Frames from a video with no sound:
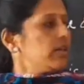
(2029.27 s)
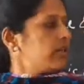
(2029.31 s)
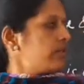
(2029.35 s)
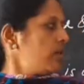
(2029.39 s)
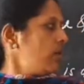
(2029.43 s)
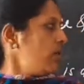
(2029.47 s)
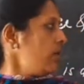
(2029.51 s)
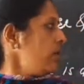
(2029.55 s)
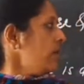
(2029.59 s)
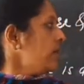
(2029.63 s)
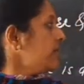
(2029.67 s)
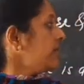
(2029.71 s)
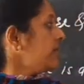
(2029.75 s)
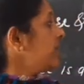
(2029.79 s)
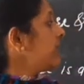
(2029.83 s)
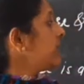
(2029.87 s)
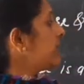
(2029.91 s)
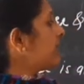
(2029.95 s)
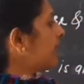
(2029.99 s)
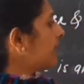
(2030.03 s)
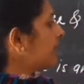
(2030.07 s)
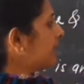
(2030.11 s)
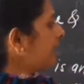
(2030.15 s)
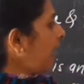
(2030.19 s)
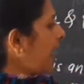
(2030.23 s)
So these
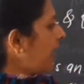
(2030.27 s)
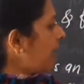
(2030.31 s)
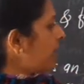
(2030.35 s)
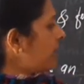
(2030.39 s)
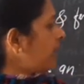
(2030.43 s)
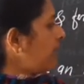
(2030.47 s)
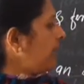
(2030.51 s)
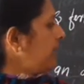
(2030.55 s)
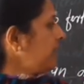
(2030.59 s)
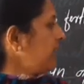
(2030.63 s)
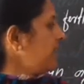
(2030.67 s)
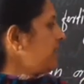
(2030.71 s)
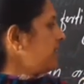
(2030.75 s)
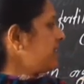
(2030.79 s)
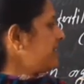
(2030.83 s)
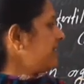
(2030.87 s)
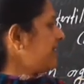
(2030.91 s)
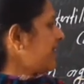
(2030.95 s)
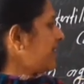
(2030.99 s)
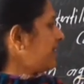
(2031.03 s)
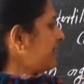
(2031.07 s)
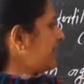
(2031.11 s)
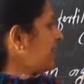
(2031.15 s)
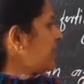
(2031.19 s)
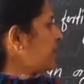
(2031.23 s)
are the advantages
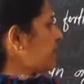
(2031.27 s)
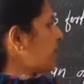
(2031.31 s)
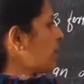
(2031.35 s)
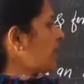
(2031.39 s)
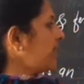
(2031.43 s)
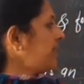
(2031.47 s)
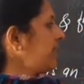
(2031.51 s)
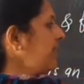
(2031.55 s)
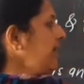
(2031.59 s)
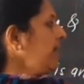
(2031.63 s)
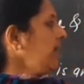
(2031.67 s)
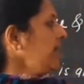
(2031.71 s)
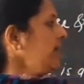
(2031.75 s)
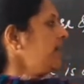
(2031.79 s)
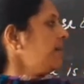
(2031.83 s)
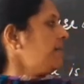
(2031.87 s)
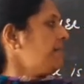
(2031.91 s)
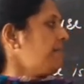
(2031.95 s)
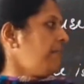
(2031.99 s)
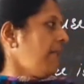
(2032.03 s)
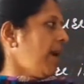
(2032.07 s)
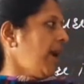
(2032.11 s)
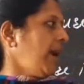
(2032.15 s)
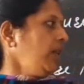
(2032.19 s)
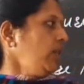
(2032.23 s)
are there for
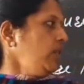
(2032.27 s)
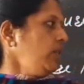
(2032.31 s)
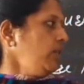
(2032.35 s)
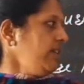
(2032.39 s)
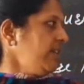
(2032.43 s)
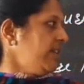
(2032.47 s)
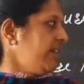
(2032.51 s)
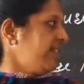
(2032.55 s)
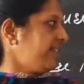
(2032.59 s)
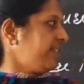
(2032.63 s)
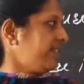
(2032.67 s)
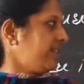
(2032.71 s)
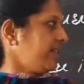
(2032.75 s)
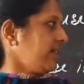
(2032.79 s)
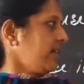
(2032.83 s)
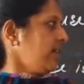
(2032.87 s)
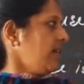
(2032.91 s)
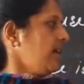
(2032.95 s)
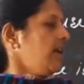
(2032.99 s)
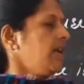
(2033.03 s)
the manures.